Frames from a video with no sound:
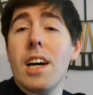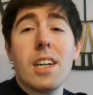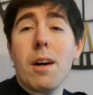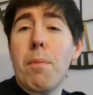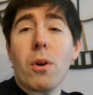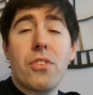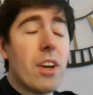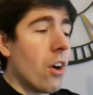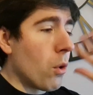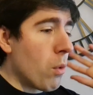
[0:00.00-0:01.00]
I booked it
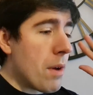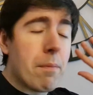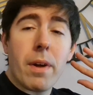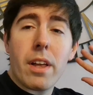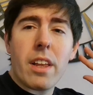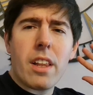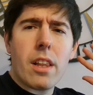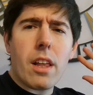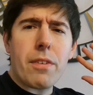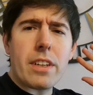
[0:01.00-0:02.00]
on a whim,
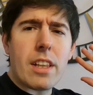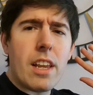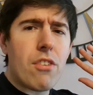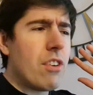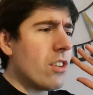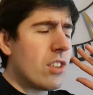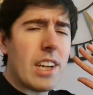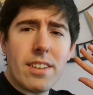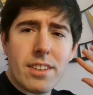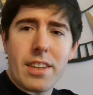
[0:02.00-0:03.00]
I think literally just
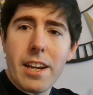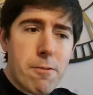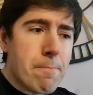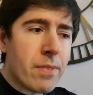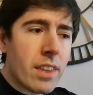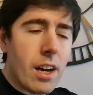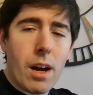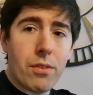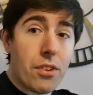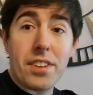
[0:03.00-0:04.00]
yesterday,
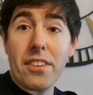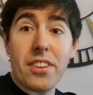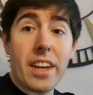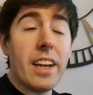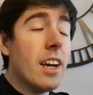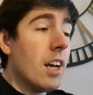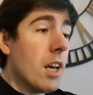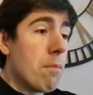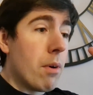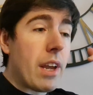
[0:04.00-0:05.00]
so Saturday.
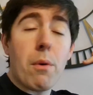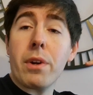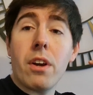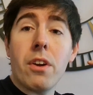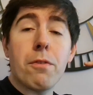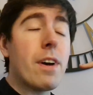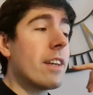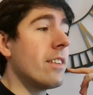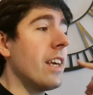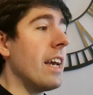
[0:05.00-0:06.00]
But yeah, we're going off there
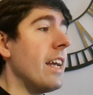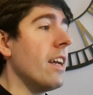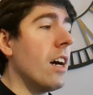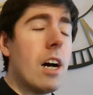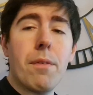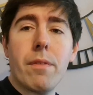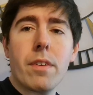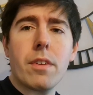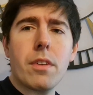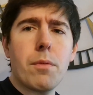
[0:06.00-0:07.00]
today.
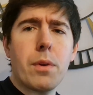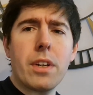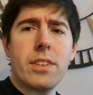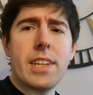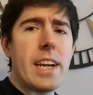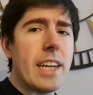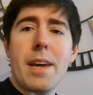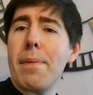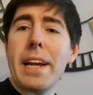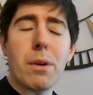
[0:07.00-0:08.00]
We're staying
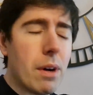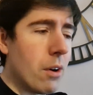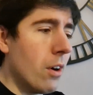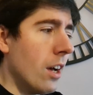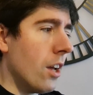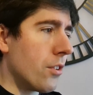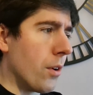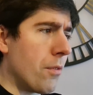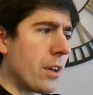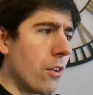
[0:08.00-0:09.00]
near Bakewell, so I
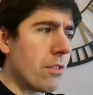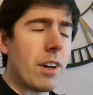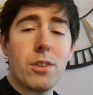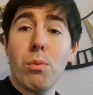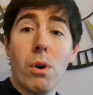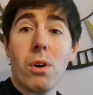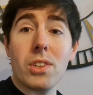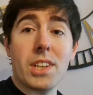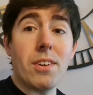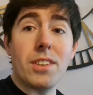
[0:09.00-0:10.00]
hope you go on some nice
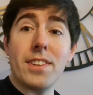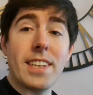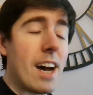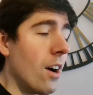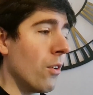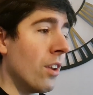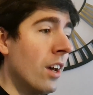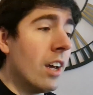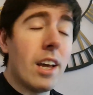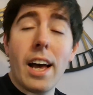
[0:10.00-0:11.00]
walks, go into the town
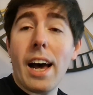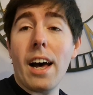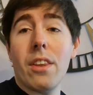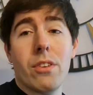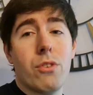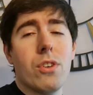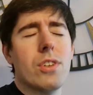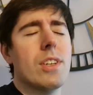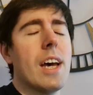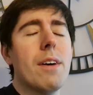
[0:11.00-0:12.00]
and
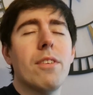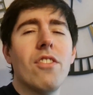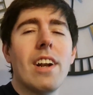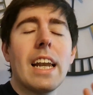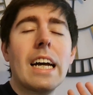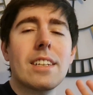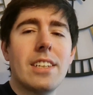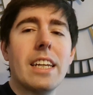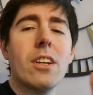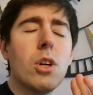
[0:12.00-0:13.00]
just have a
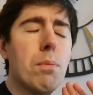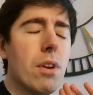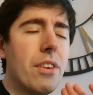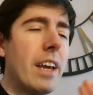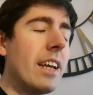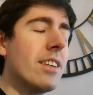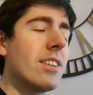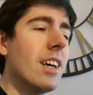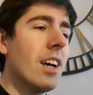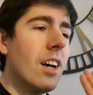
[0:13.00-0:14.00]
relaxing couple of
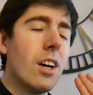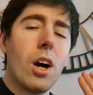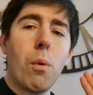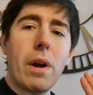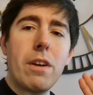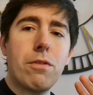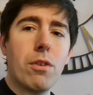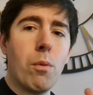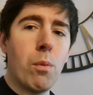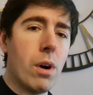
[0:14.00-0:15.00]
days away
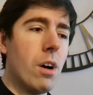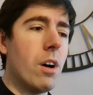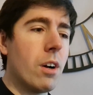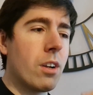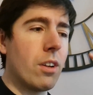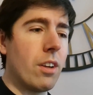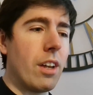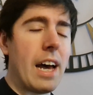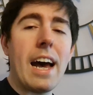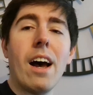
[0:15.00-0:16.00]
from work and
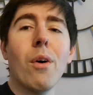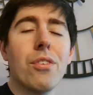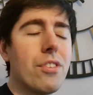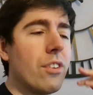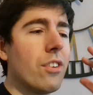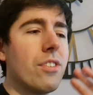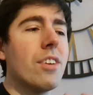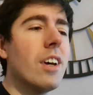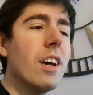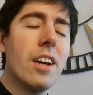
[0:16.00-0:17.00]
the house and
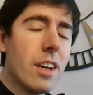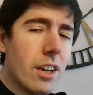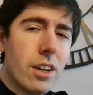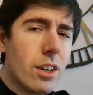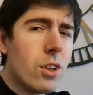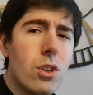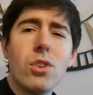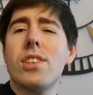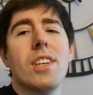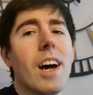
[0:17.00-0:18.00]

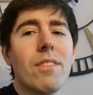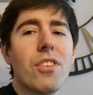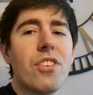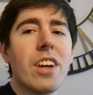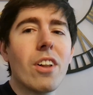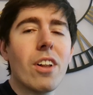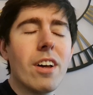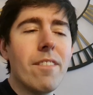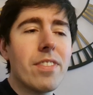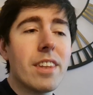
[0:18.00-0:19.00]
just time to chill.
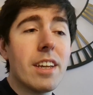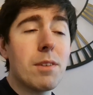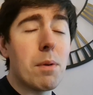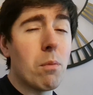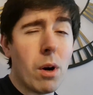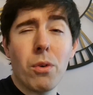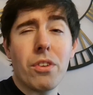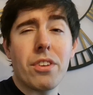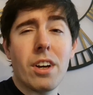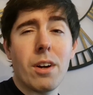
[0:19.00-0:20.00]
It's been well
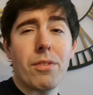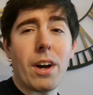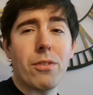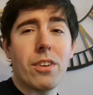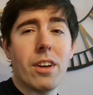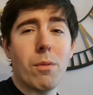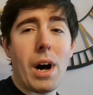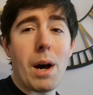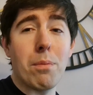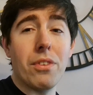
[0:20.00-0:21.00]
deserved after what
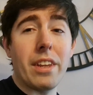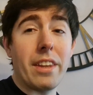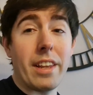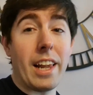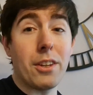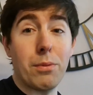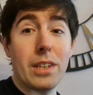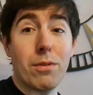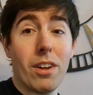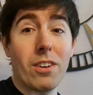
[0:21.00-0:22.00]
happened in last
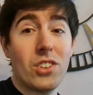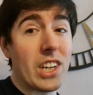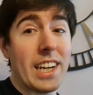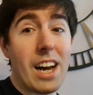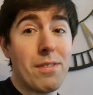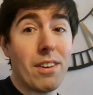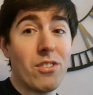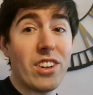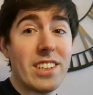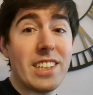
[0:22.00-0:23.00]
week's vlog. Check it out if you haven't
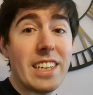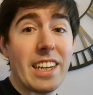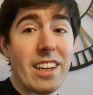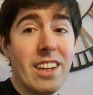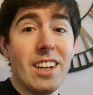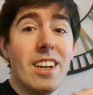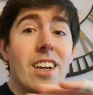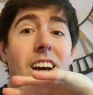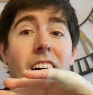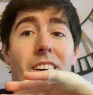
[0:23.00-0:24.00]
already seen it.
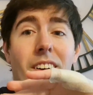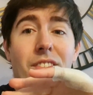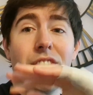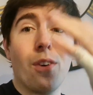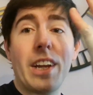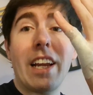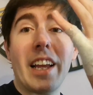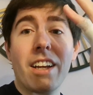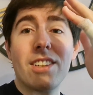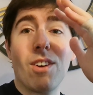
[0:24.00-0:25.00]
I'm still
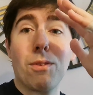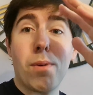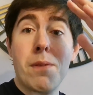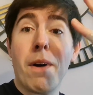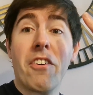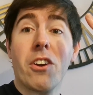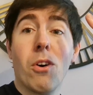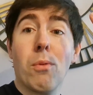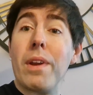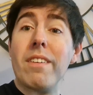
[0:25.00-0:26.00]
healing and still have to wear a
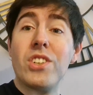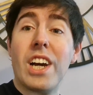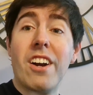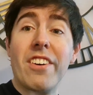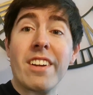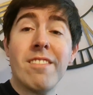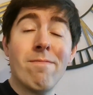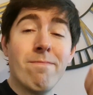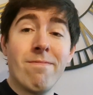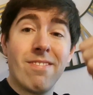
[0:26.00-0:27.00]
marigold when I'm showering.
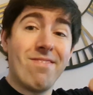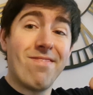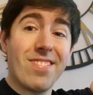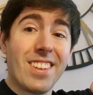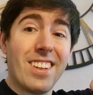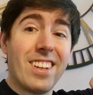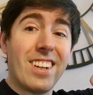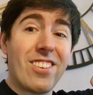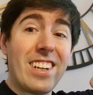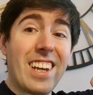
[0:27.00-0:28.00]

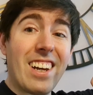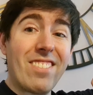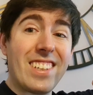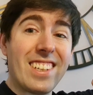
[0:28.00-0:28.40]
Great times.